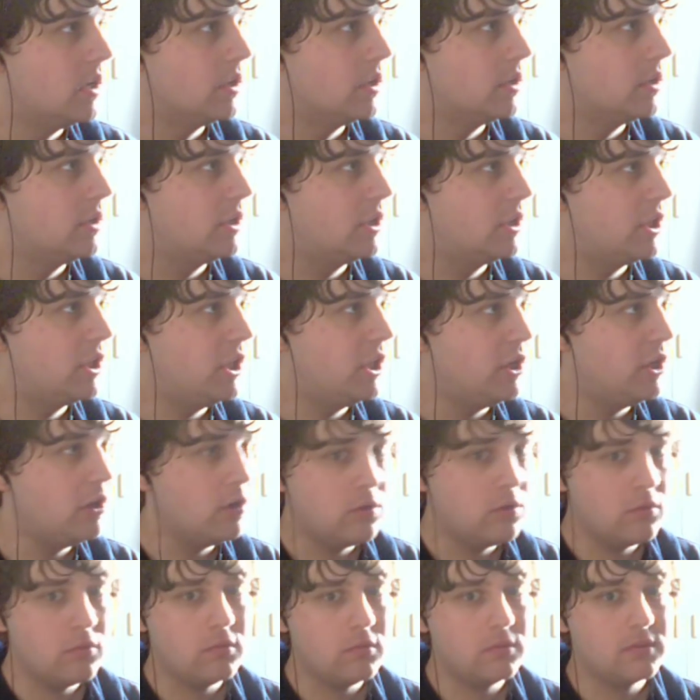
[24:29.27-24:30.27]

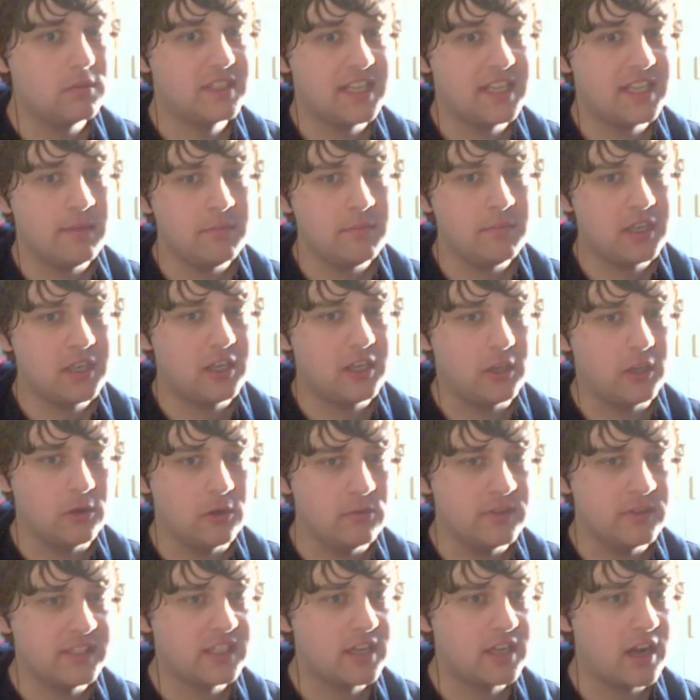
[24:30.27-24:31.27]
Team Q
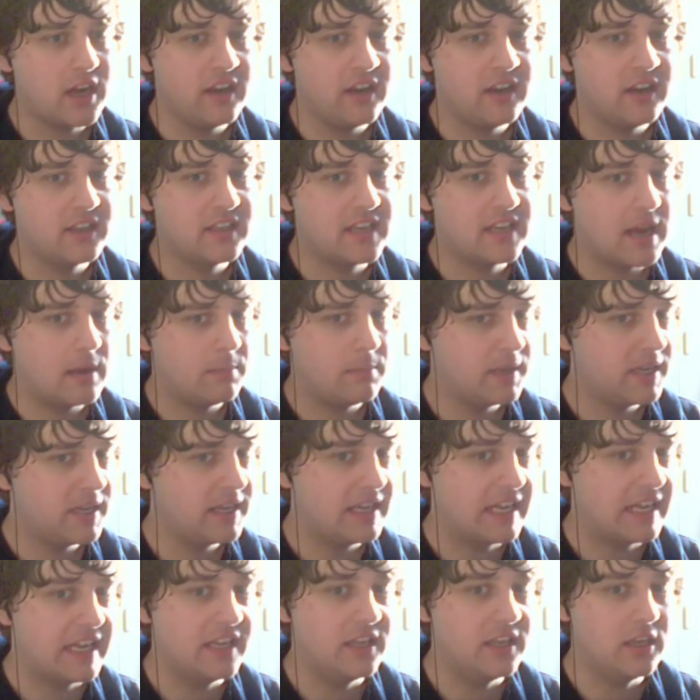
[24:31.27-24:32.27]
is kind of dabbling
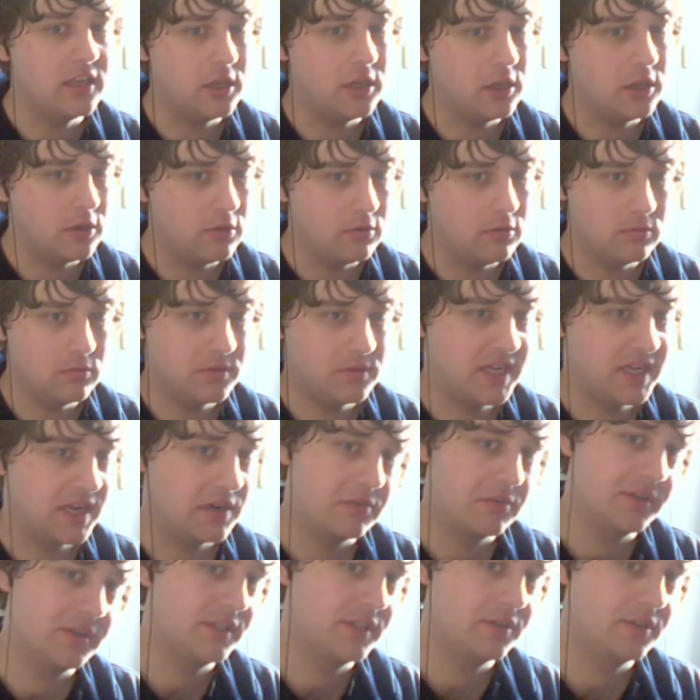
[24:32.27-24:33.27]
in new
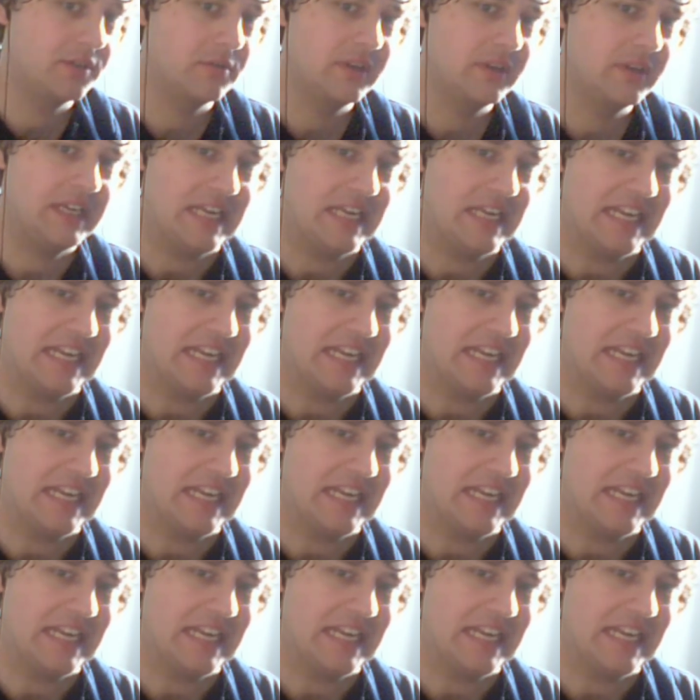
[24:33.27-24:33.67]
territory.